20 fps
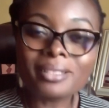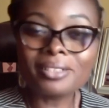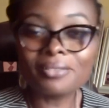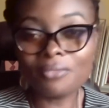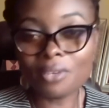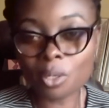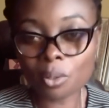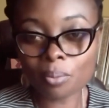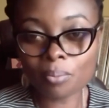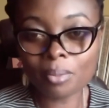
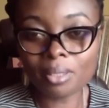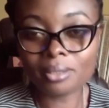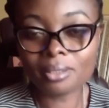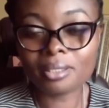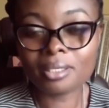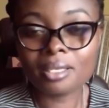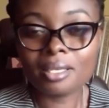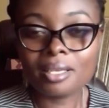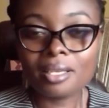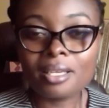development.
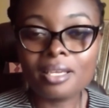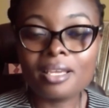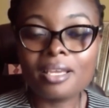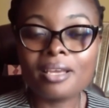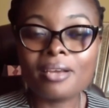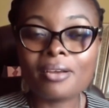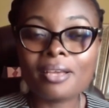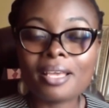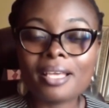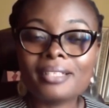
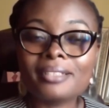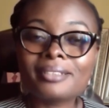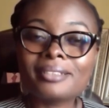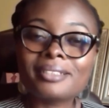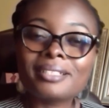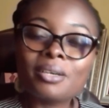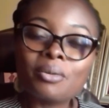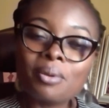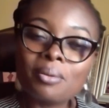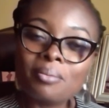Okay,
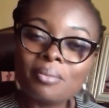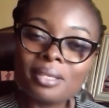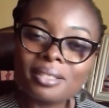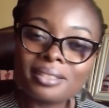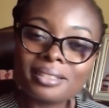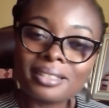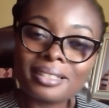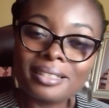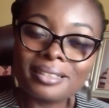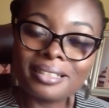till we meet
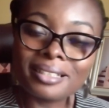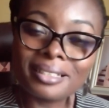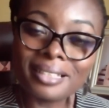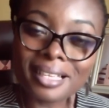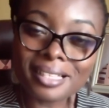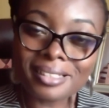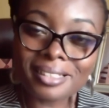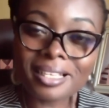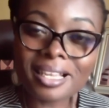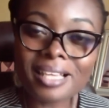in the
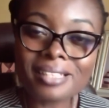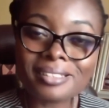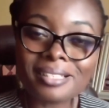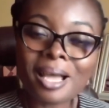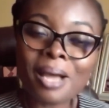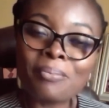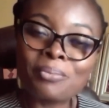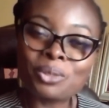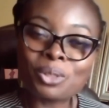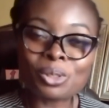next class,
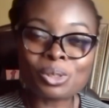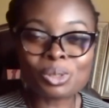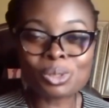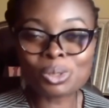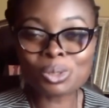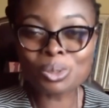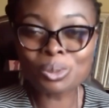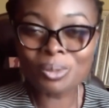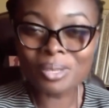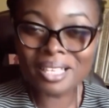I'm yours
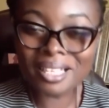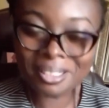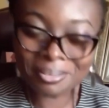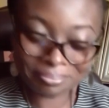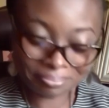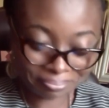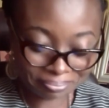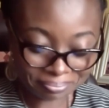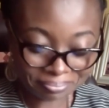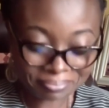truly,
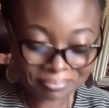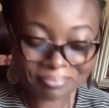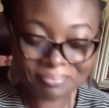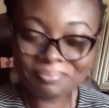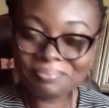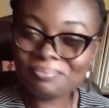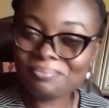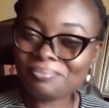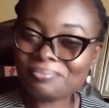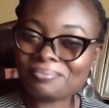
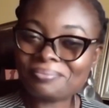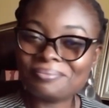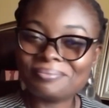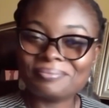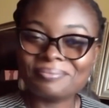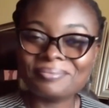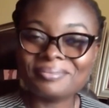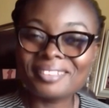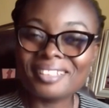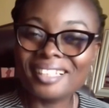
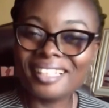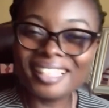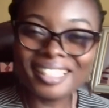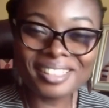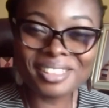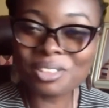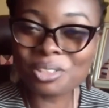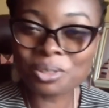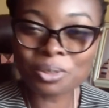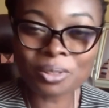
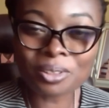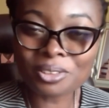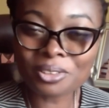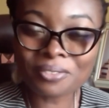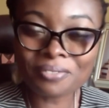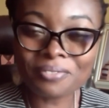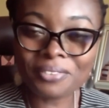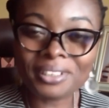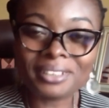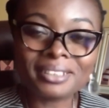Instructor
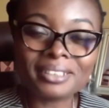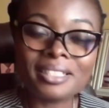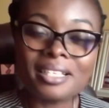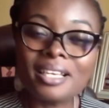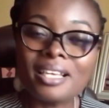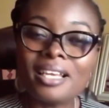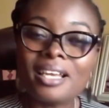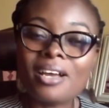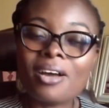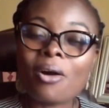Faith,
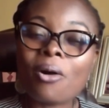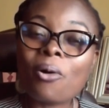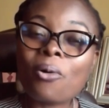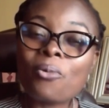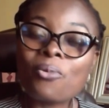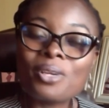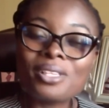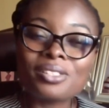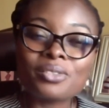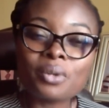
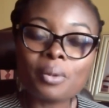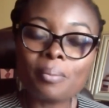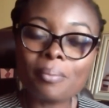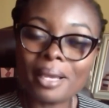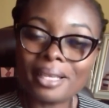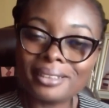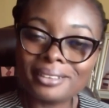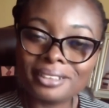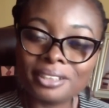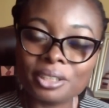always
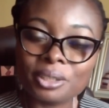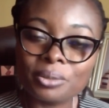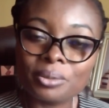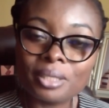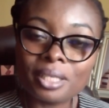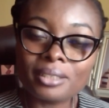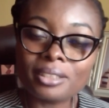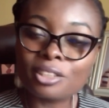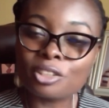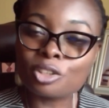reminding you
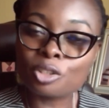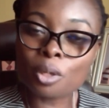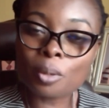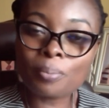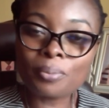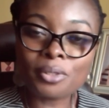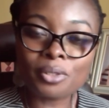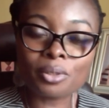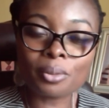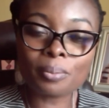that the top
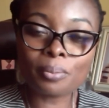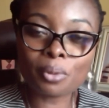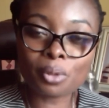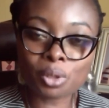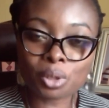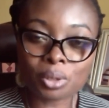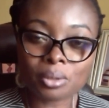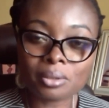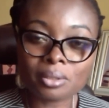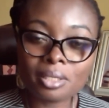is your
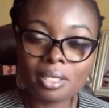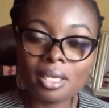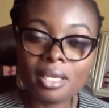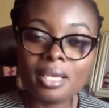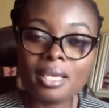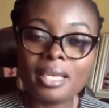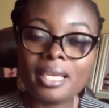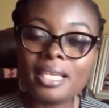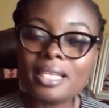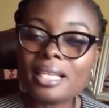portion.
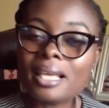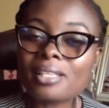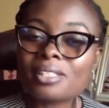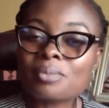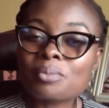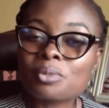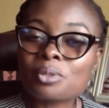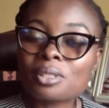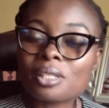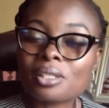In as
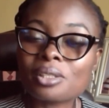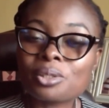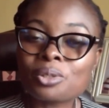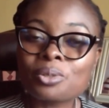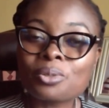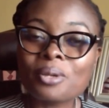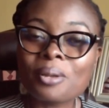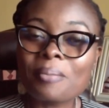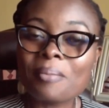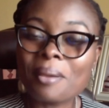much as
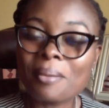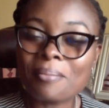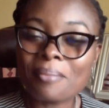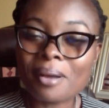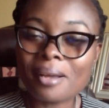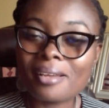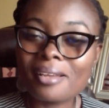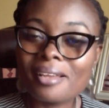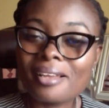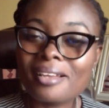you
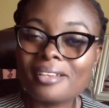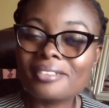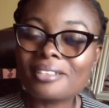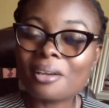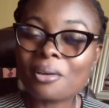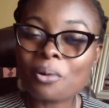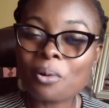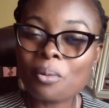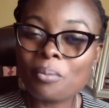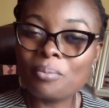remember
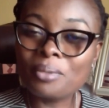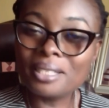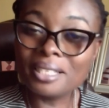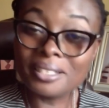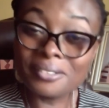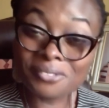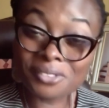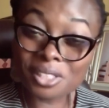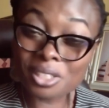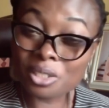that God
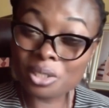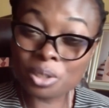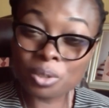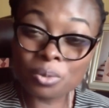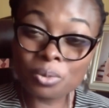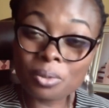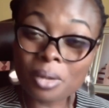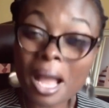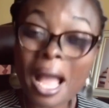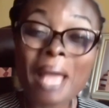believes in
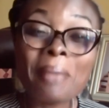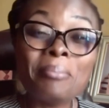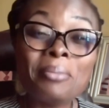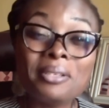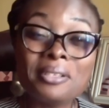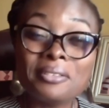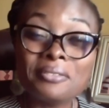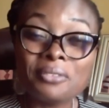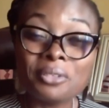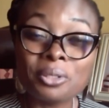you, I
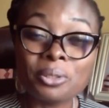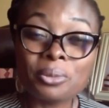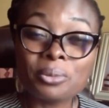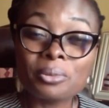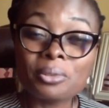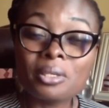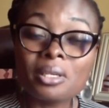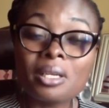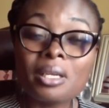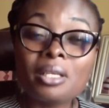believe in you,
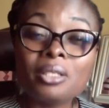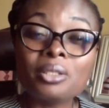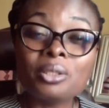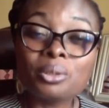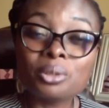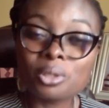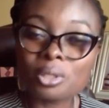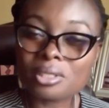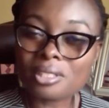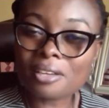
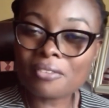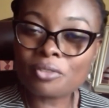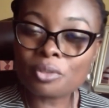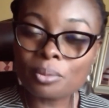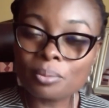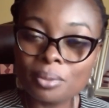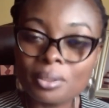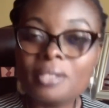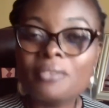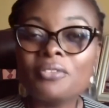you just have to
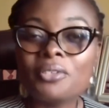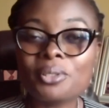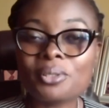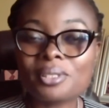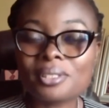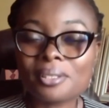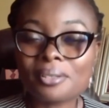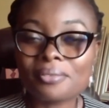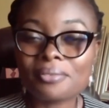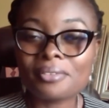believe in
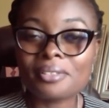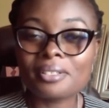yourself.